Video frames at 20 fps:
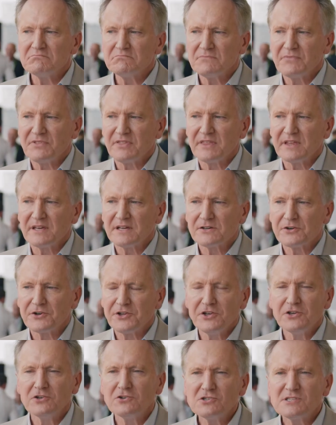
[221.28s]
Their
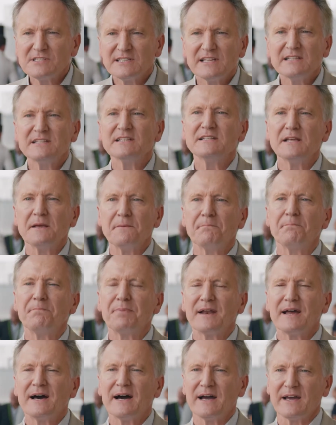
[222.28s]
use didn't
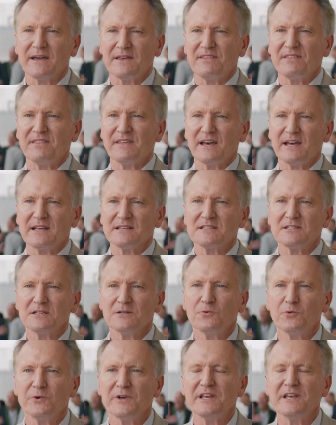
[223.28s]
imply that
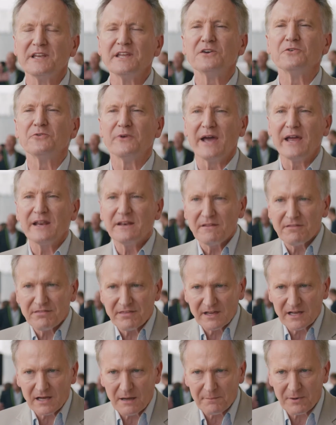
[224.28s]
we knew
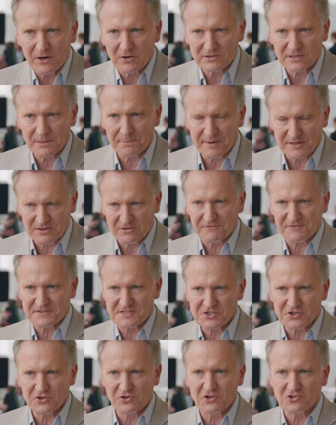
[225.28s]
anything about the
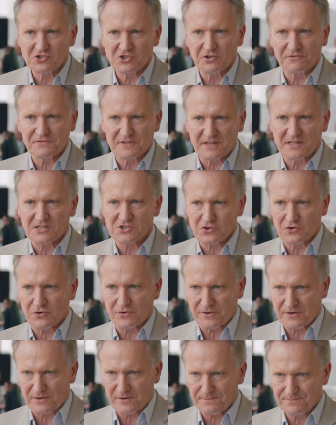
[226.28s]
pathophysiology of the
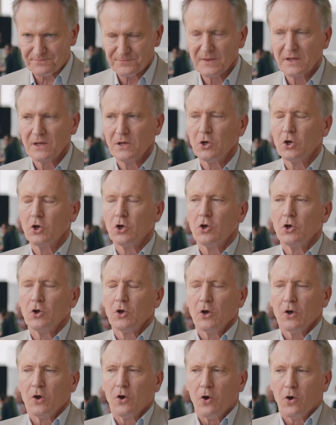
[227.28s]
disorder.
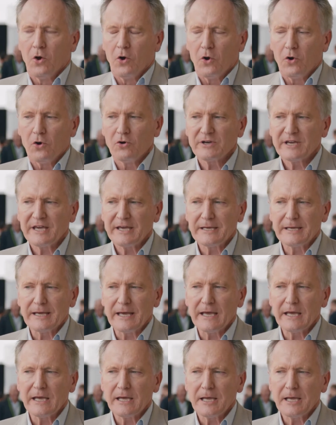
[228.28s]
Okay,